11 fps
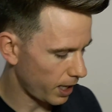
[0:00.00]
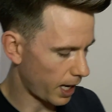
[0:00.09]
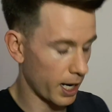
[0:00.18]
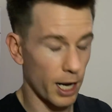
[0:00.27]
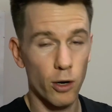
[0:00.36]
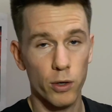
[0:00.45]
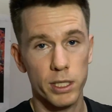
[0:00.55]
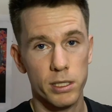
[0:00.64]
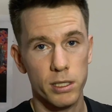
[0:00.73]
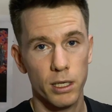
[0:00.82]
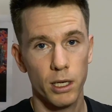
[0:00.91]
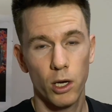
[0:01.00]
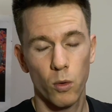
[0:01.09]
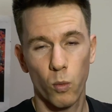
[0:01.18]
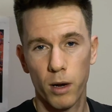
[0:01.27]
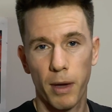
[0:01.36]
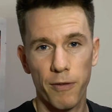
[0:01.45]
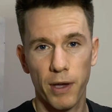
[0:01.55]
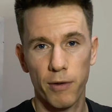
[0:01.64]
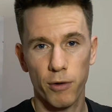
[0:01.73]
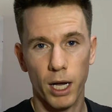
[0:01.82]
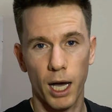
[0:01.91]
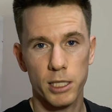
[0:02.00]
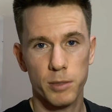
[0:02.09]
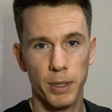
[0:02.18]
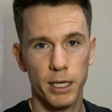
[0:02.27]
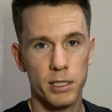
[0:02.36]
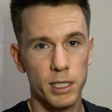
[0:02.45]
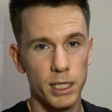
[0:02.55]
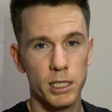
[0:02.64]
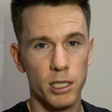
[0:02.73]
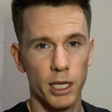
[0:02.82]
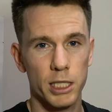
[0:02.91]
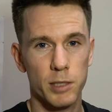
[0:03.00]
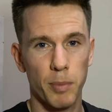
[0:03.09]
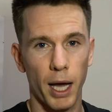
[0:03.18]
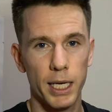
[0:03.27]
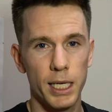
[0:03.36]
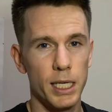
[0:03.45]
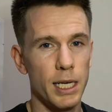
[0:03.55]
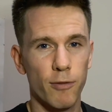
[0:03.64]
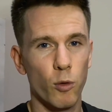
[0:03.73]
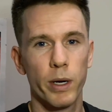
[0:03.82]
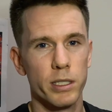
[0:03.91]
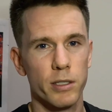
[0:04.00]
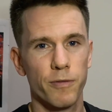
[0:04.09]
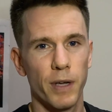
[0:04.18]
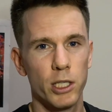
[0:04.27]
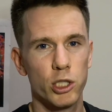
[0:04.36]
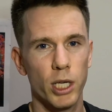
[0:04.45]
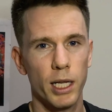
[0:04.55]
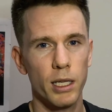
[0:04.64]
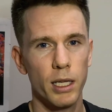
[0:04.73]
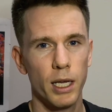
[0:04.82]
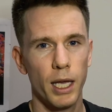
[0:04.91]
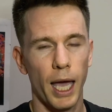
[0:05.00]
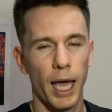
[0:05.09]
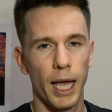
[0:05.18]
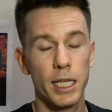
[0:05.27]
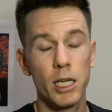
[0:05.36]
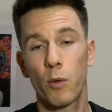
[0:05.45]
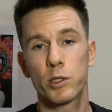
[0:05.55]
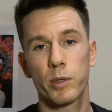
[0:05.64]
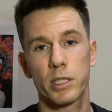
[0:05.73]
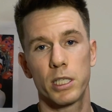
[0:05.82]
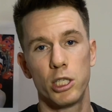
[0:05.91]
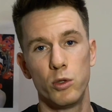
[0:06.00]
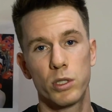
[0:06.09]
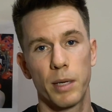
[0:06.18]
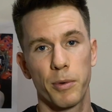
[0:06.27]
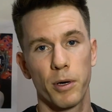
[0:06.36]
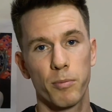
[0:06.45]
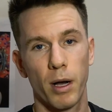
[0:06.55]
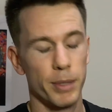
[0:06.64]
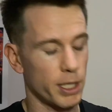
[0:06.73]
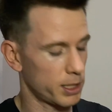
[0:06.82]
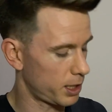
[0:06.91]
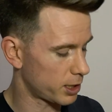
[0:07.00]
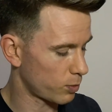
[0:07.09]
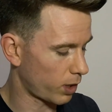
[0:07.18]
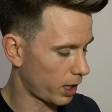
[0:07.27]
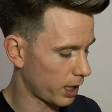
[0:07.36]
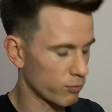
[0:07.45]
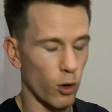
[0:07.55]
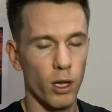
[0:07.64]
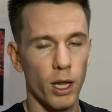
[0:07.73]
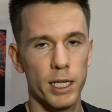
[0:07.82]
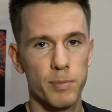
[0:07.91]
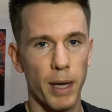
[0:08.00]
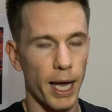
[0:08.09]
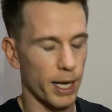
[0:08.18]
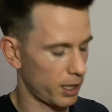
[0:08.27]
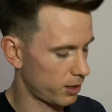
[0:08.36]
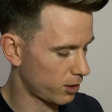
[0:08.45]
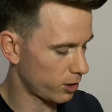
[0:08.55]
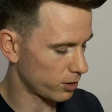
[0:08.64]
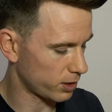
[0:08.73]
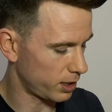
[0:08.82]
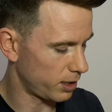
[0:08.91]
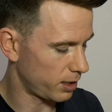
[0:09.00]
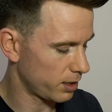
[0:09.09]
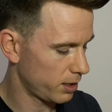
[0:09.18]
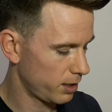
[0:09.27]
And I noticed one of my favorite cosplayers, T-Stunning Spidey, he never wears a face shell, and he always wears a U-zipper, probably because he doesn't want to like roll on his back and hurt the